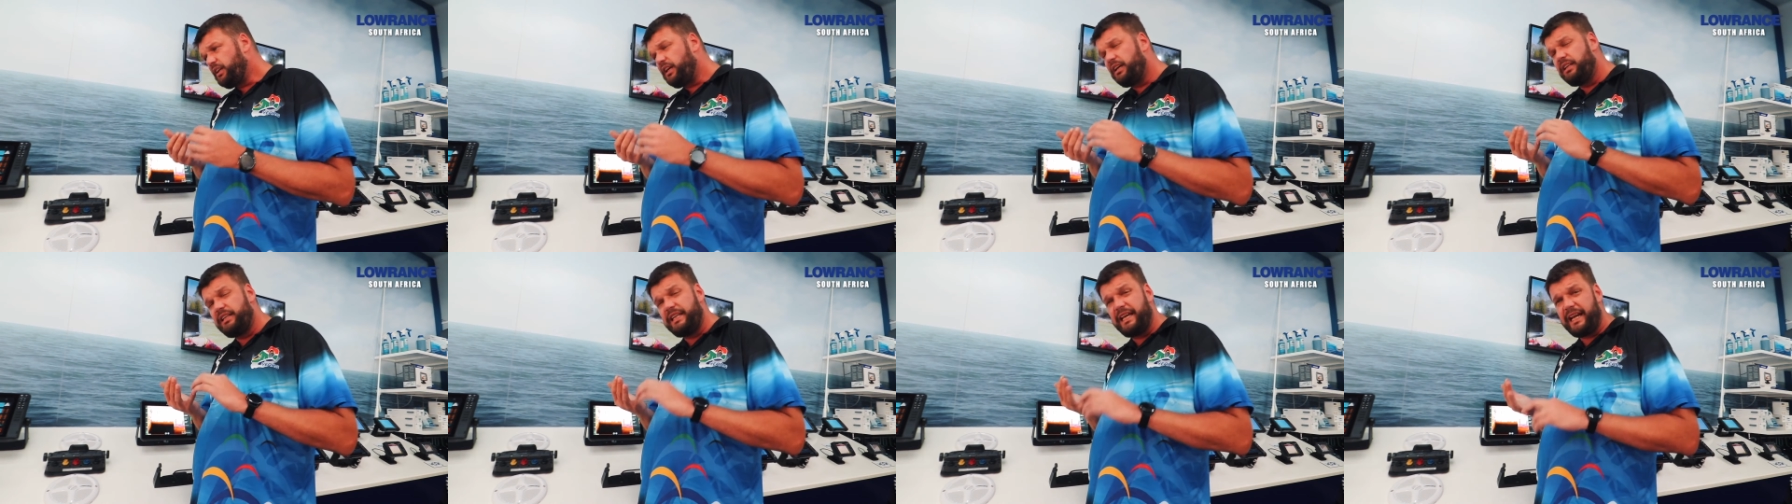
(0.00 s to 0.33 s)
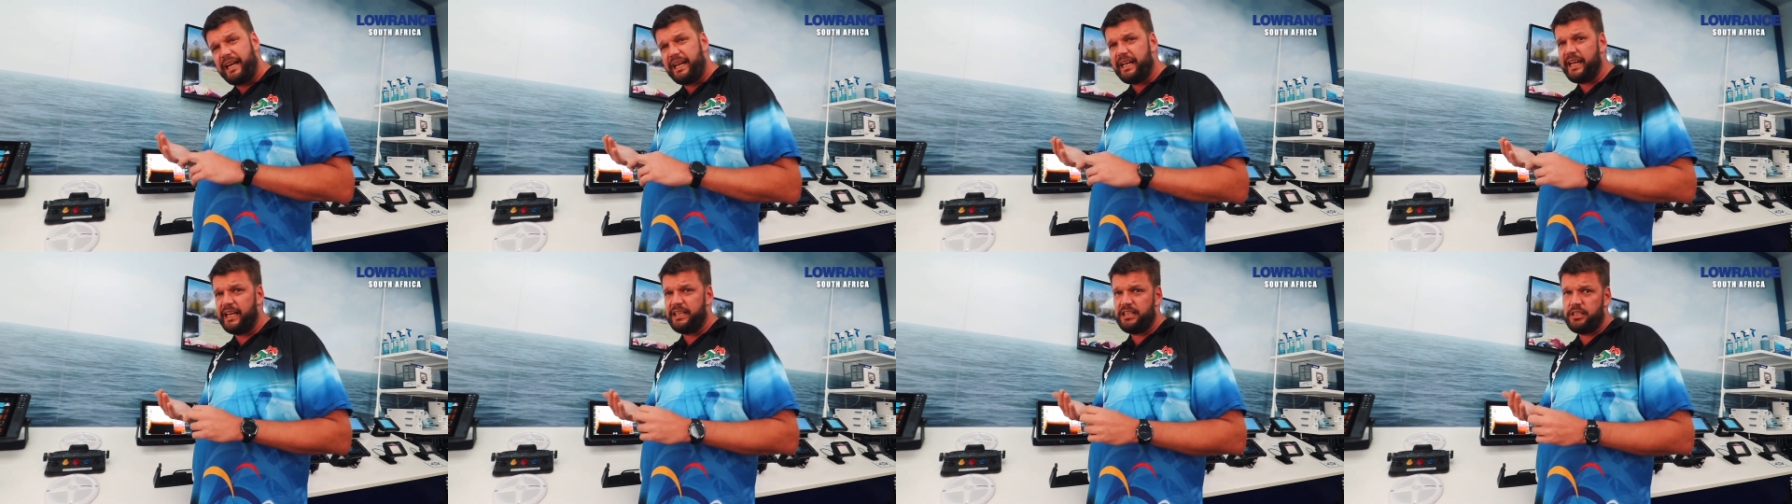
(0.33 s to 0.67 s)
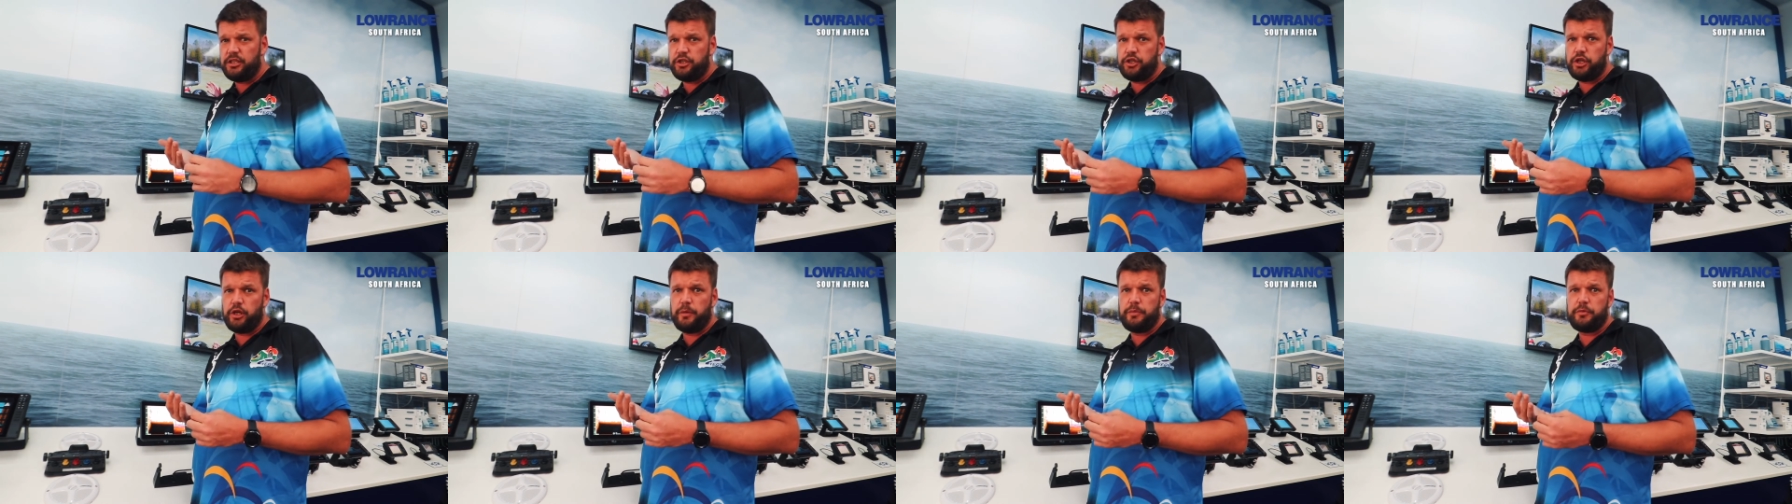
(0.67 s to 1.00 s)
dedicated
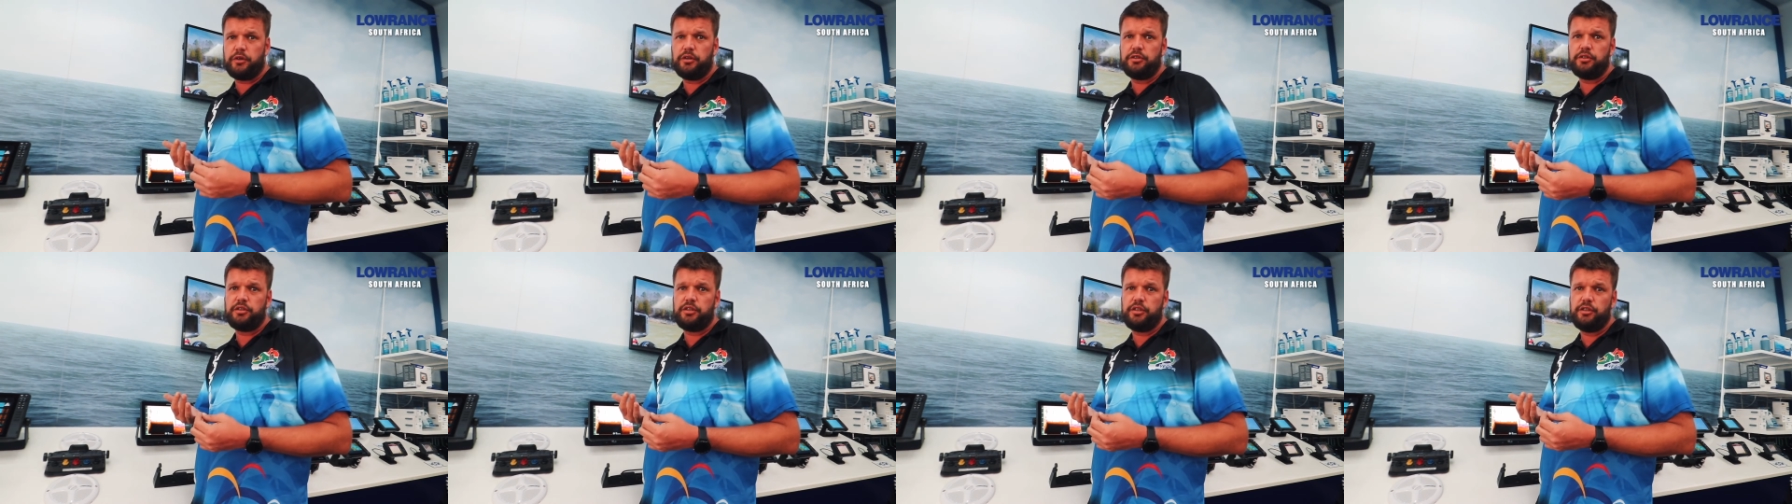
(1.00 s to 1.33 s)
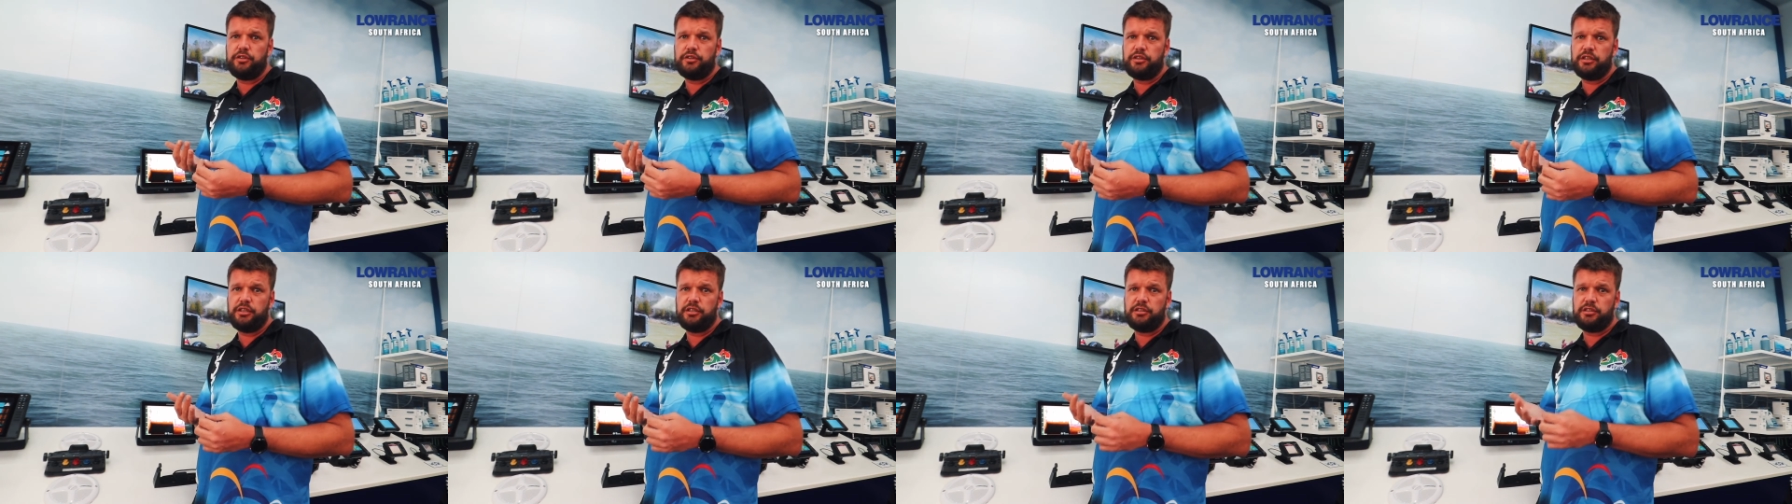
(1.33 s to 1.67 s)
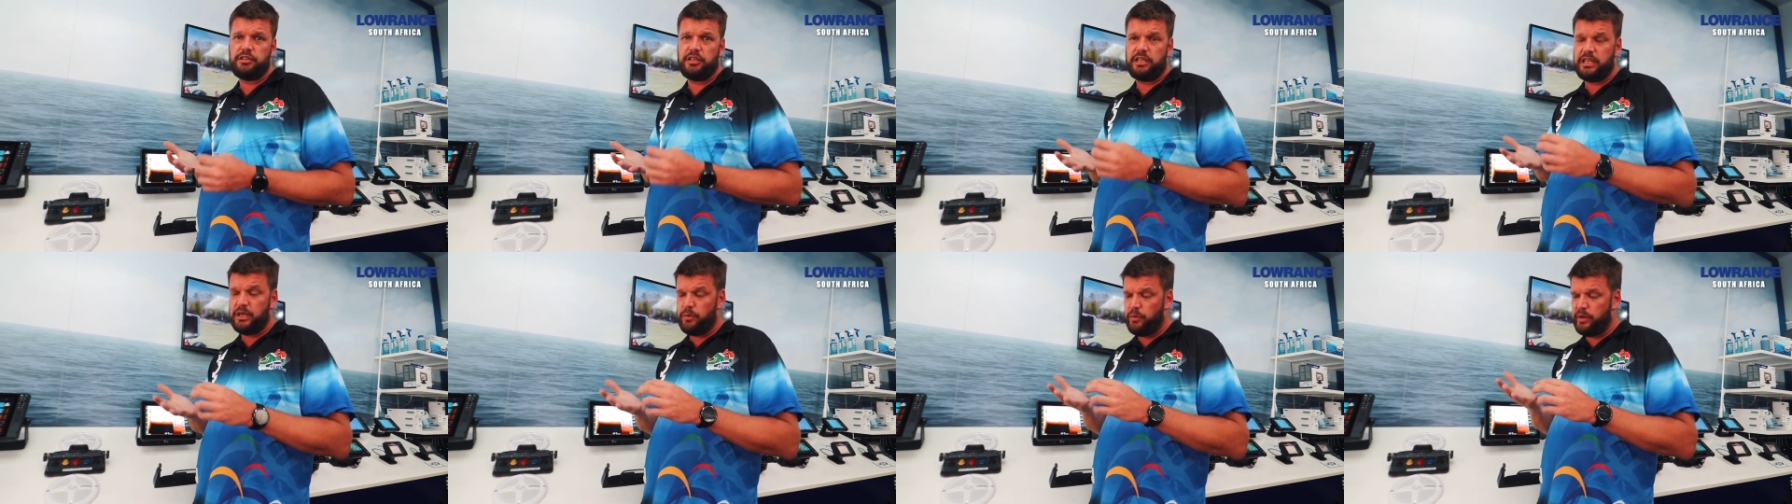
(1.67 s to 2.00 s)
chirp transducers,
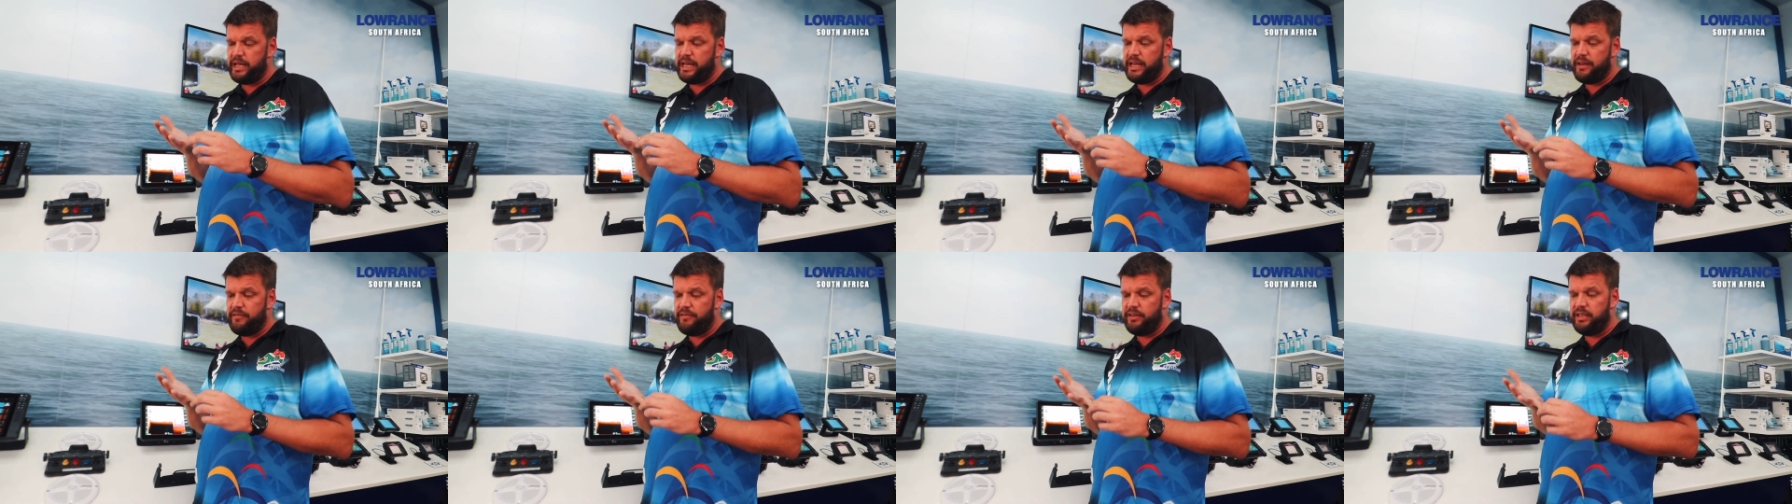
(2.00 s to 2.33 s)
so that we have